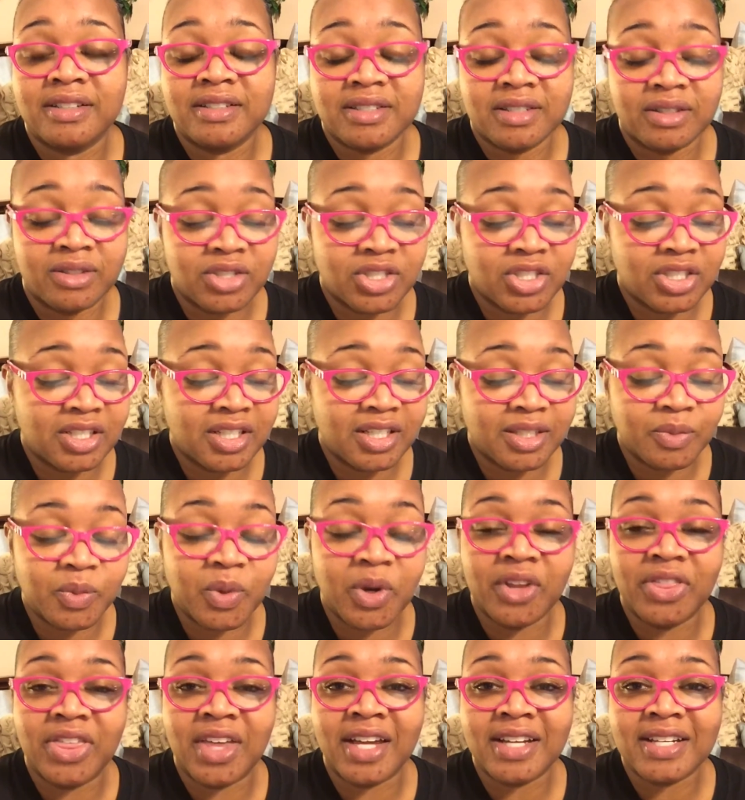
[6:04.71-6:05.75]
So she doesn't
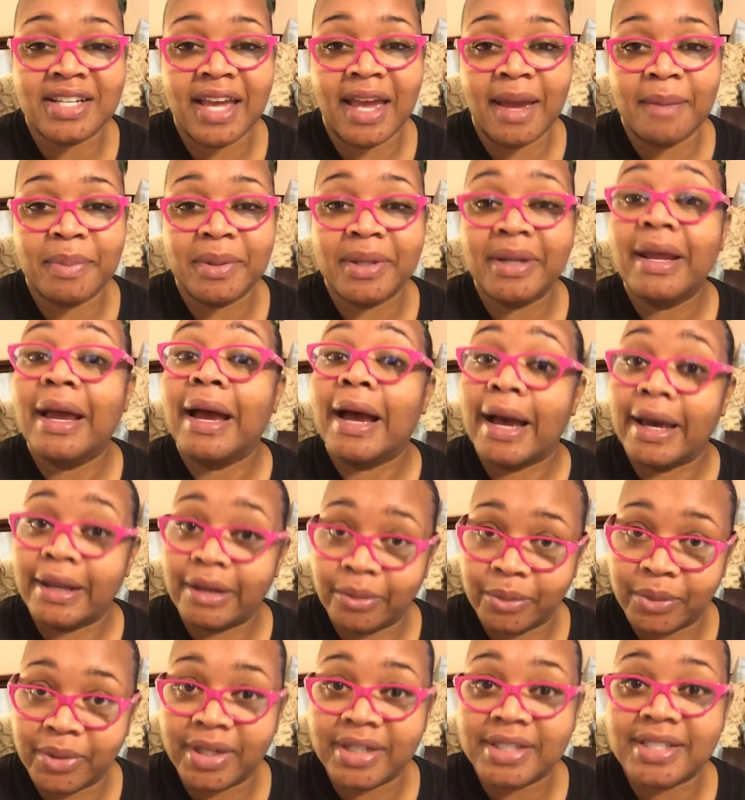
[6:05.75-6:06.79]
want that to happen. I
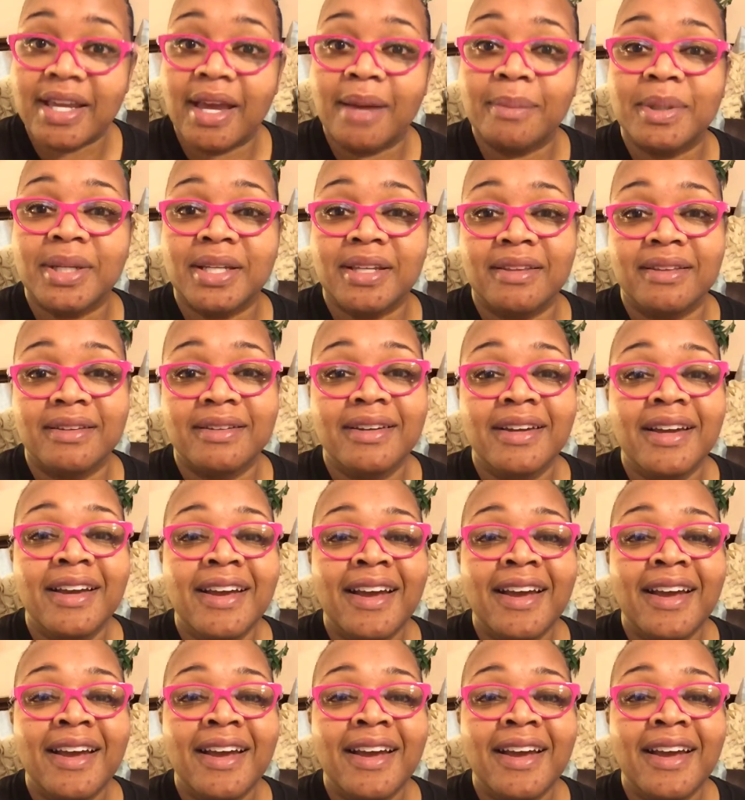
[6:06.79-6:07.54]
don't want it to happen either.